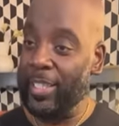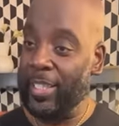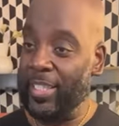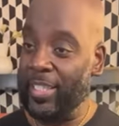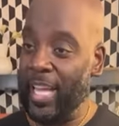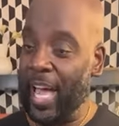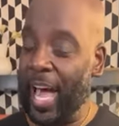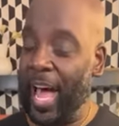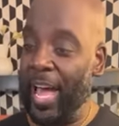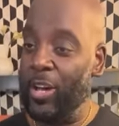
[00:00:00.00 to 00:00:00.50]

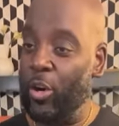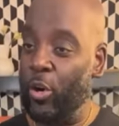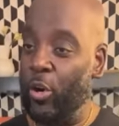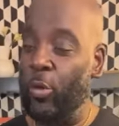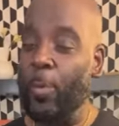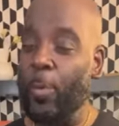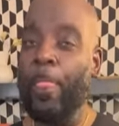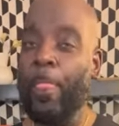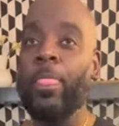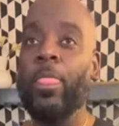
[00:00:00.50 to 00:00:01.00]

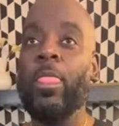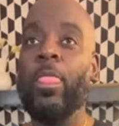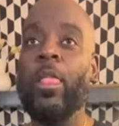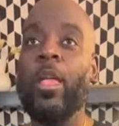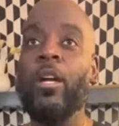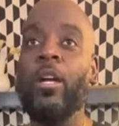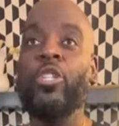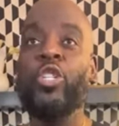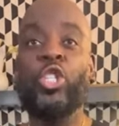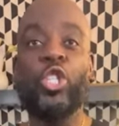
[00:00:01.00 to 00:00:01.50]
style
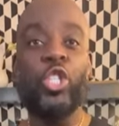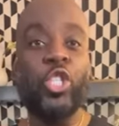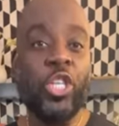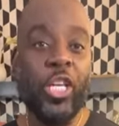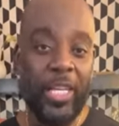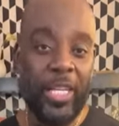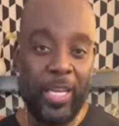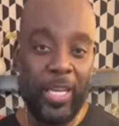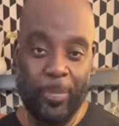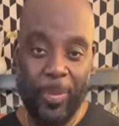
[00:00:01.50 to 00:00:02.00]

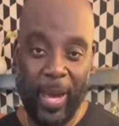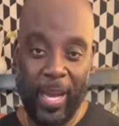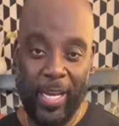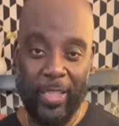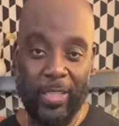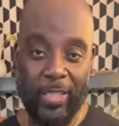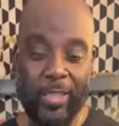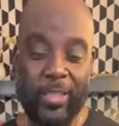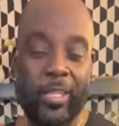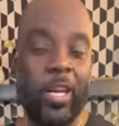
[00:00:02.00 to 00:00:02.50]
chili
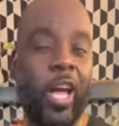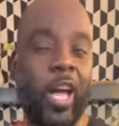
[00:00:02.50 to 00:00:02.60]
paste.